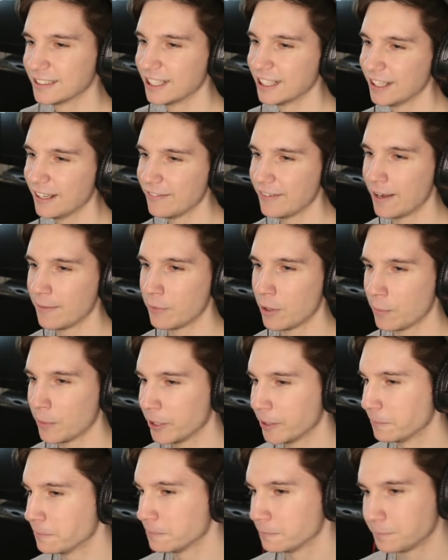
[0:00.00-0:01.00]
I love that
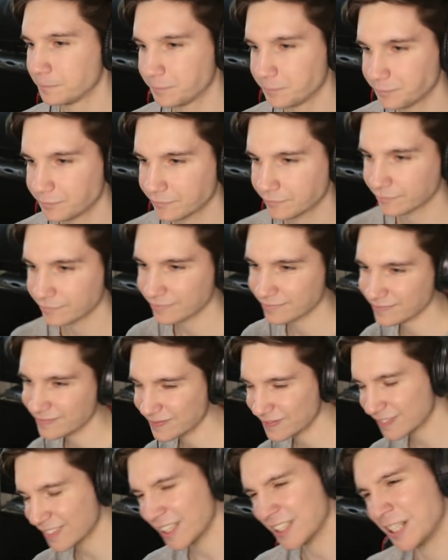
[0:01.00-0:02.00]
moment.
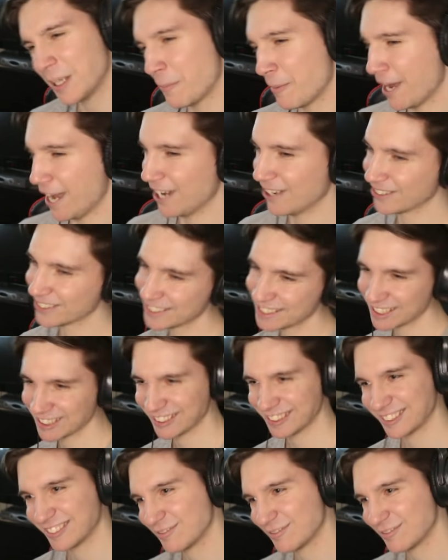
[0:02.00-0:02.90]
And the bounce.